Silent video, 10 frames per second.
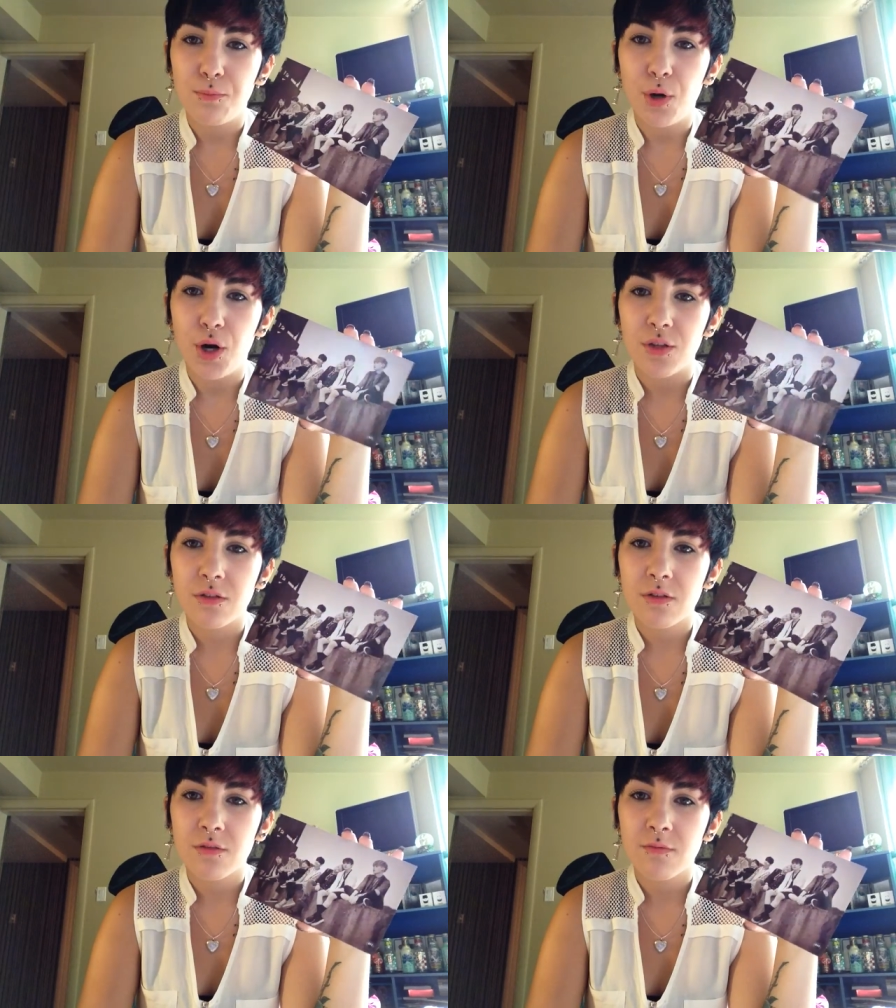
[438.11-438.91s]

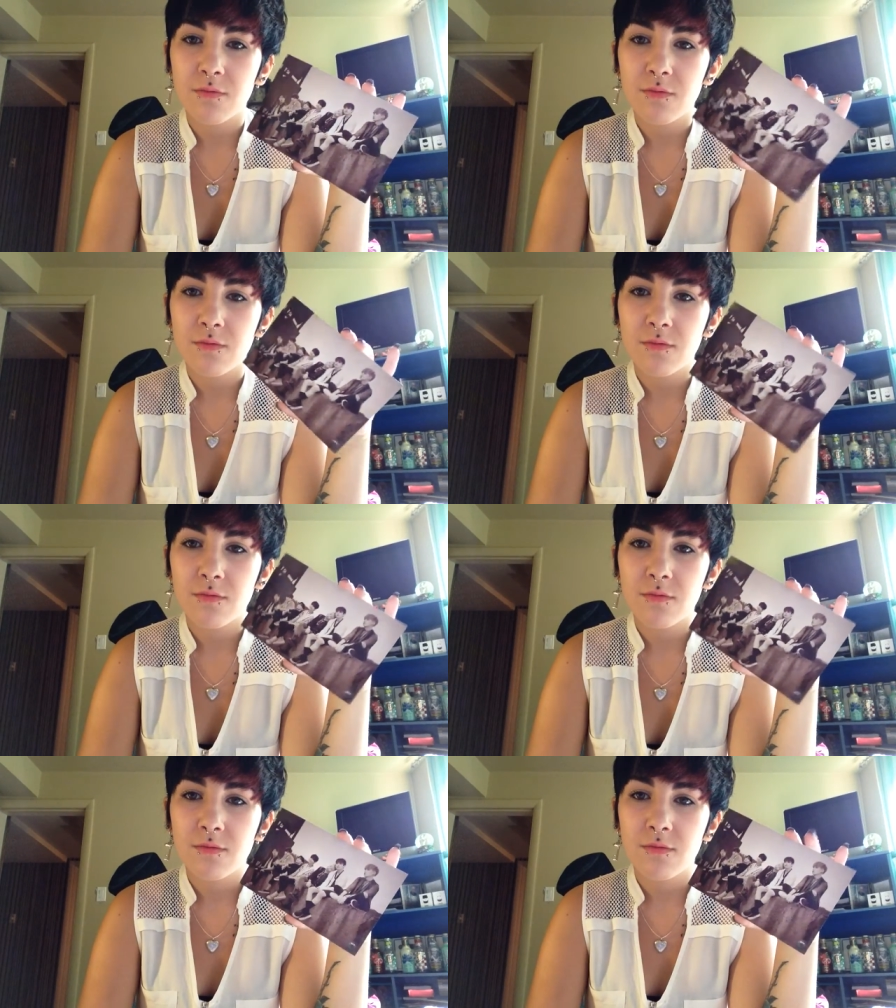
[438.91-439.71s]
but
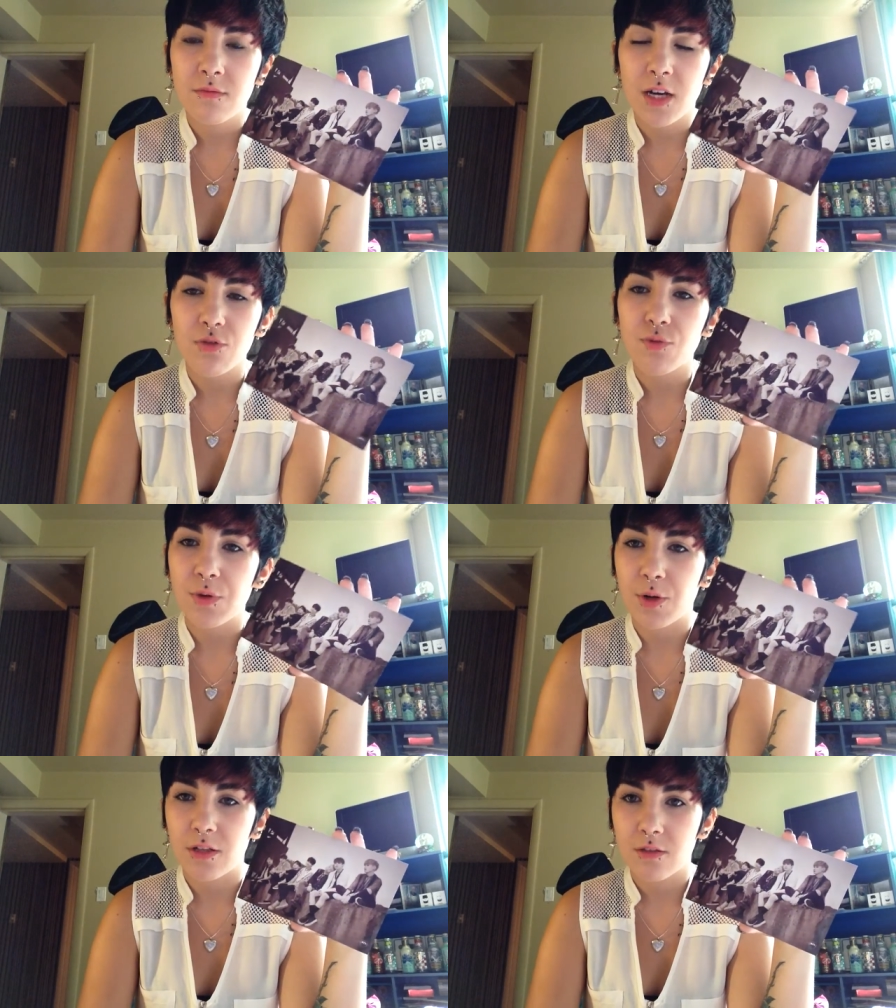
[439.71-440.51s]
I don't
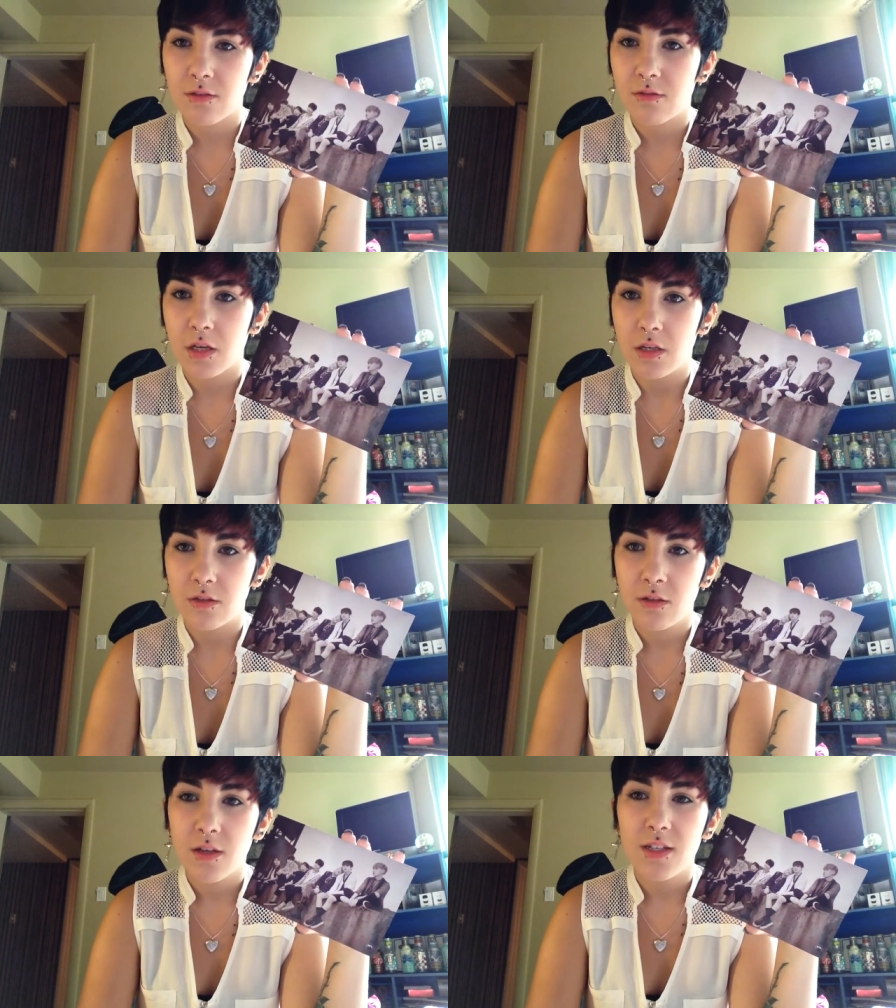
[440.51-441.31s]
regret it.
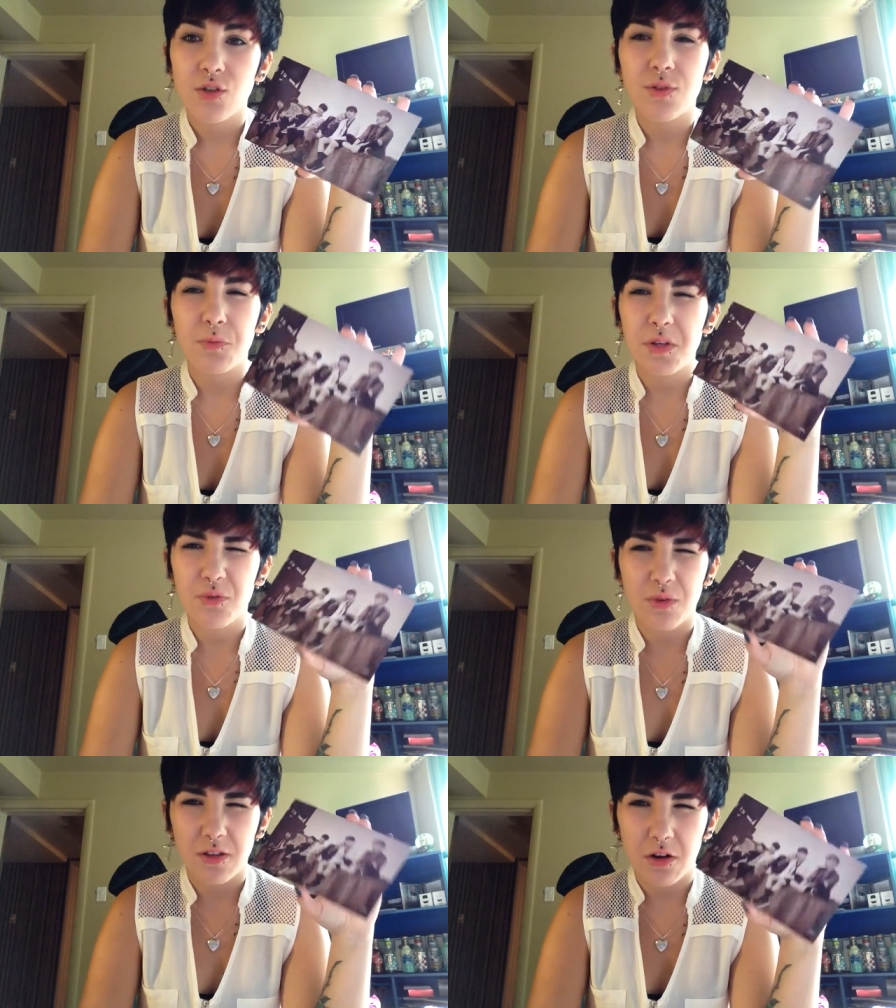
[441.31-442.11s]
It's going to be
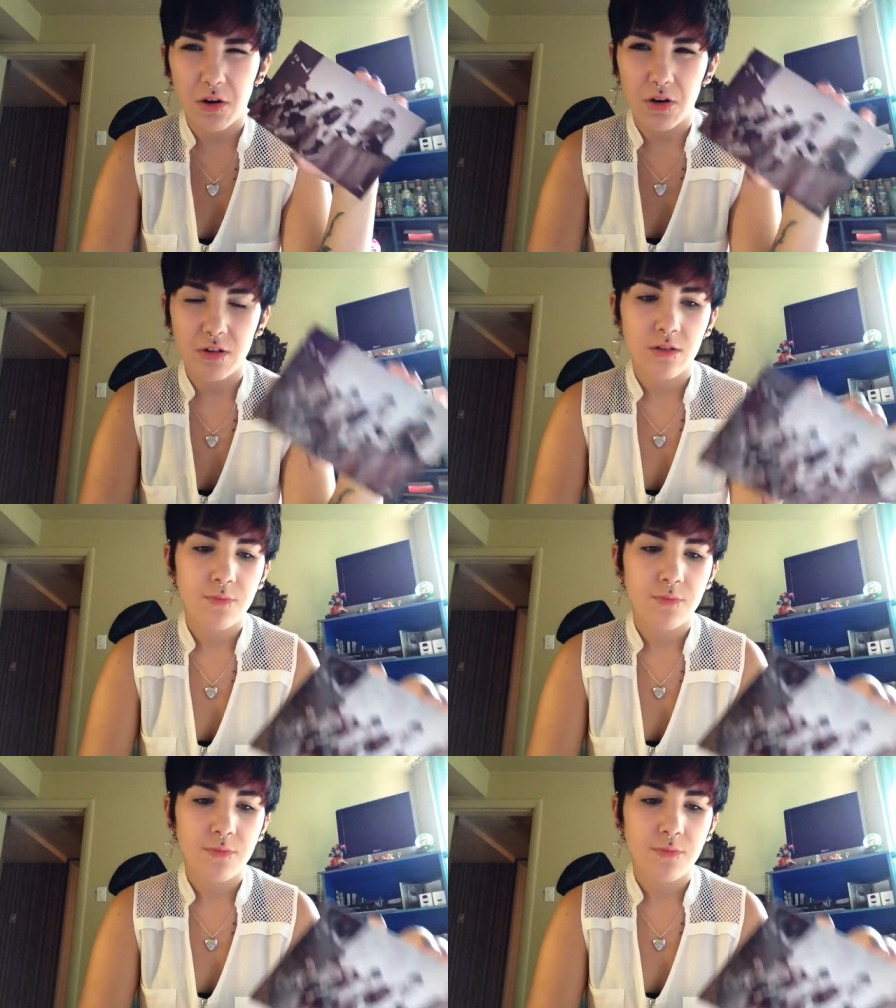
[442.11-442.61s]
really hard,